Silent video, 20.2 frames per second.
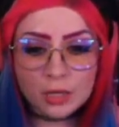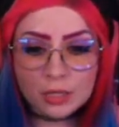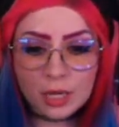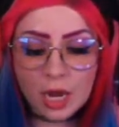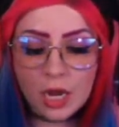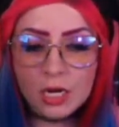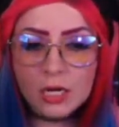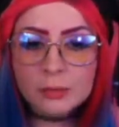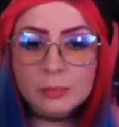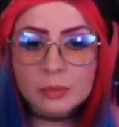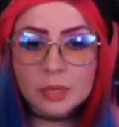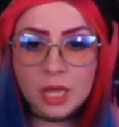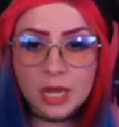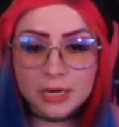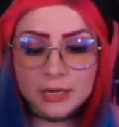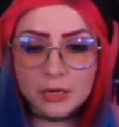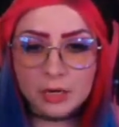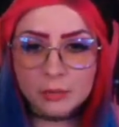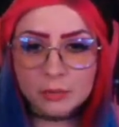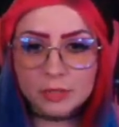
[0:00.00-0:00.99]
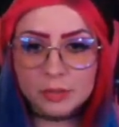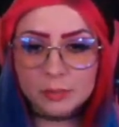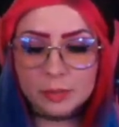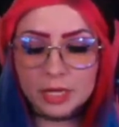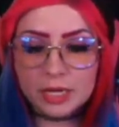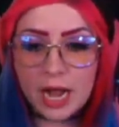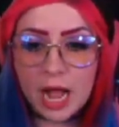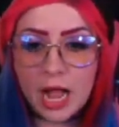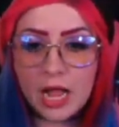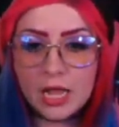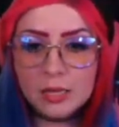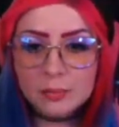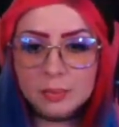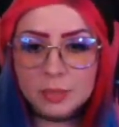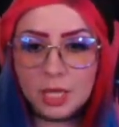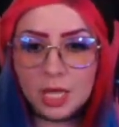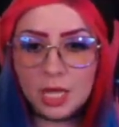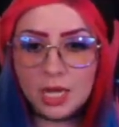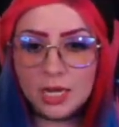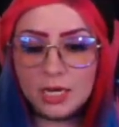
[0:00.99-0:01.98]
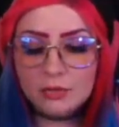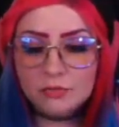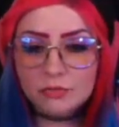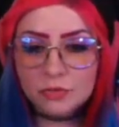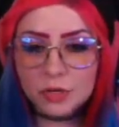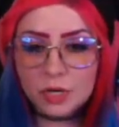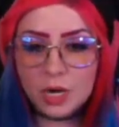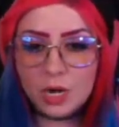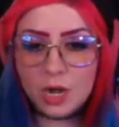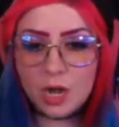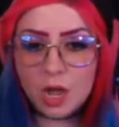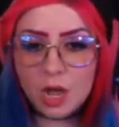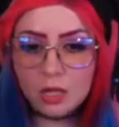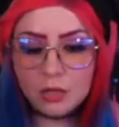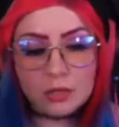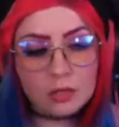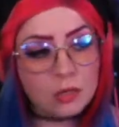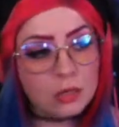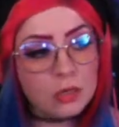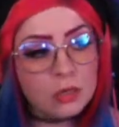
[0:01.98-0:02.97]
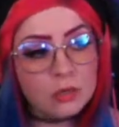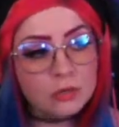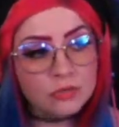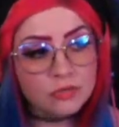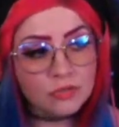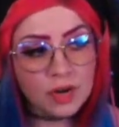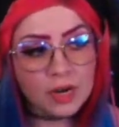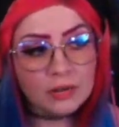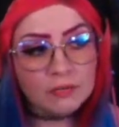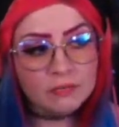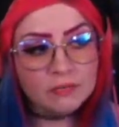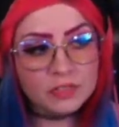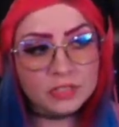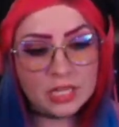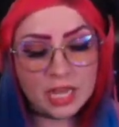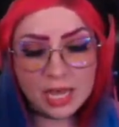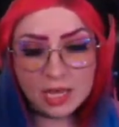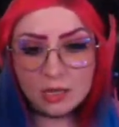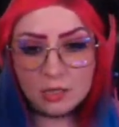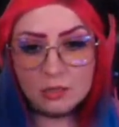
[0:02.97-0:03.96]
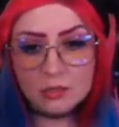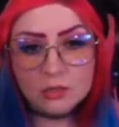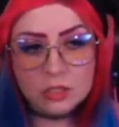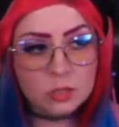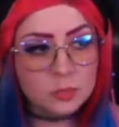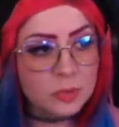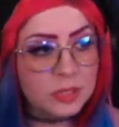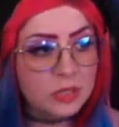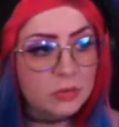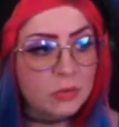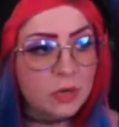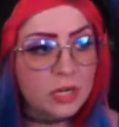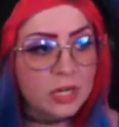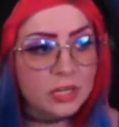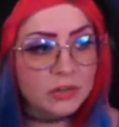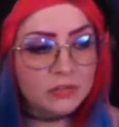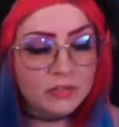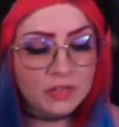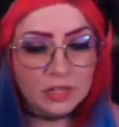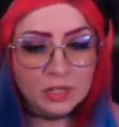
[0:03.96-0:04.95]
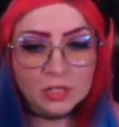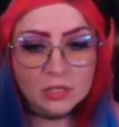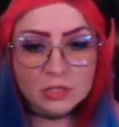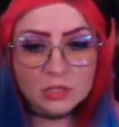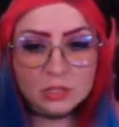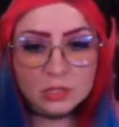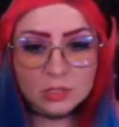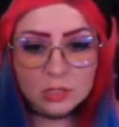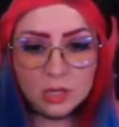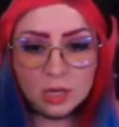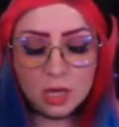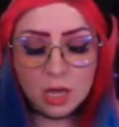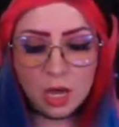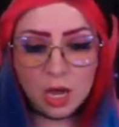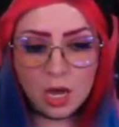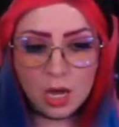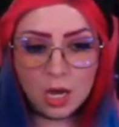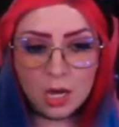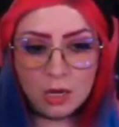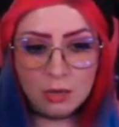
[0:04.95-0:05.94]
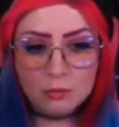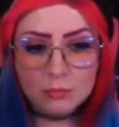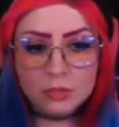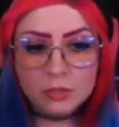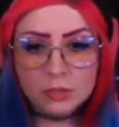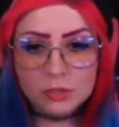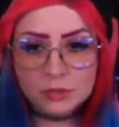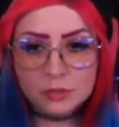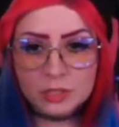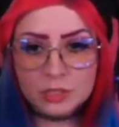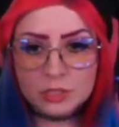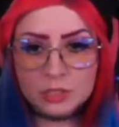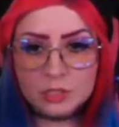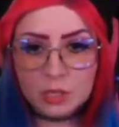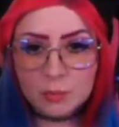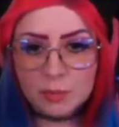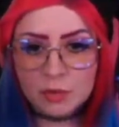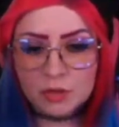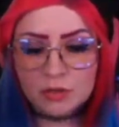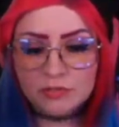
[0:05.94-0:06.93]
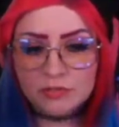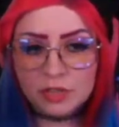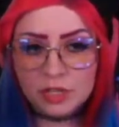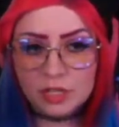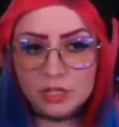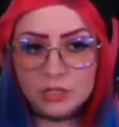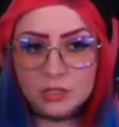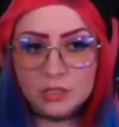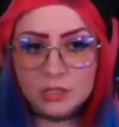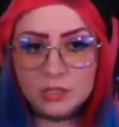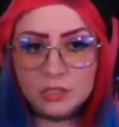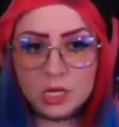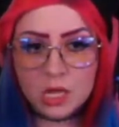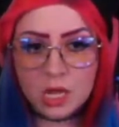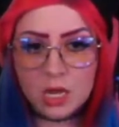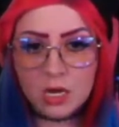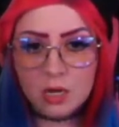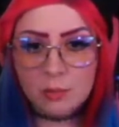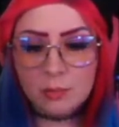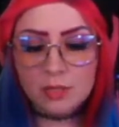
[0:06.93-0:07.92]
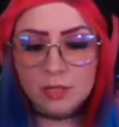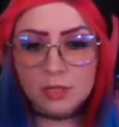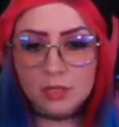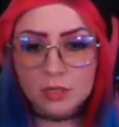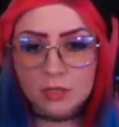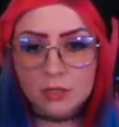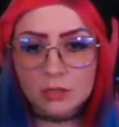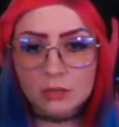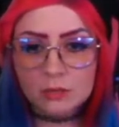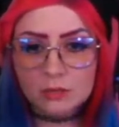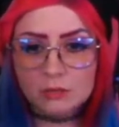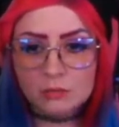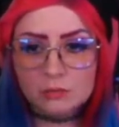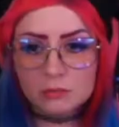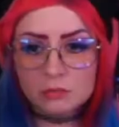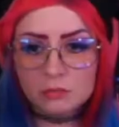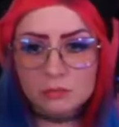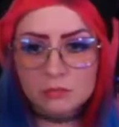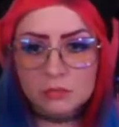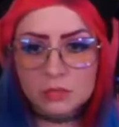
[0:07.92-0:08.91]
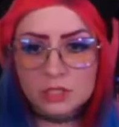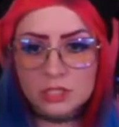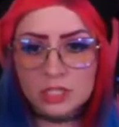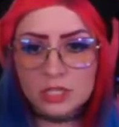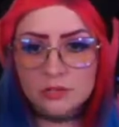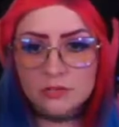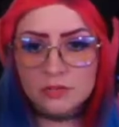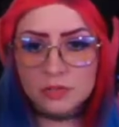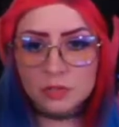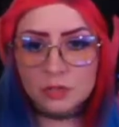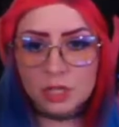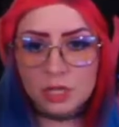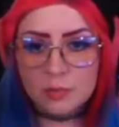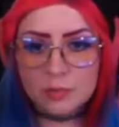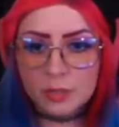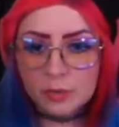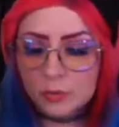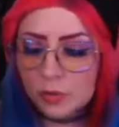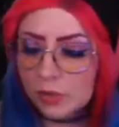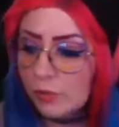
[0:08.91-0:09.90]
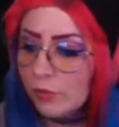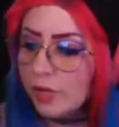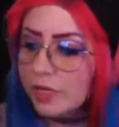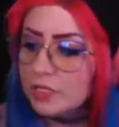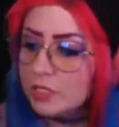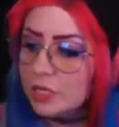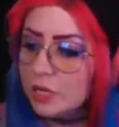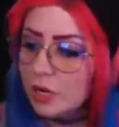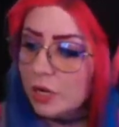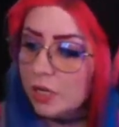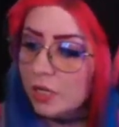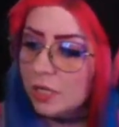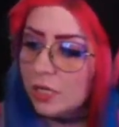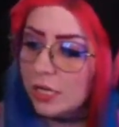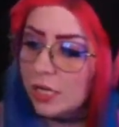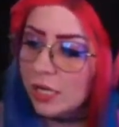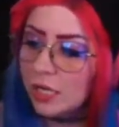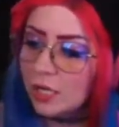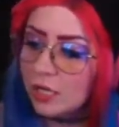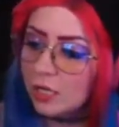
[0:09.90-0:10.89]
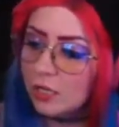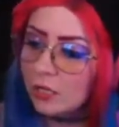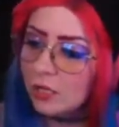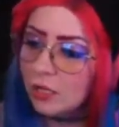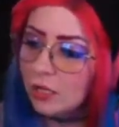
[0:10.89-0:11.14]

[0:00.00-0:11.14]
applied, not reapplied. I applied for another Frame Fatale's speedrunning event. They're doing a summer event, and I'm gonna see if they'll let me run Resi on it again.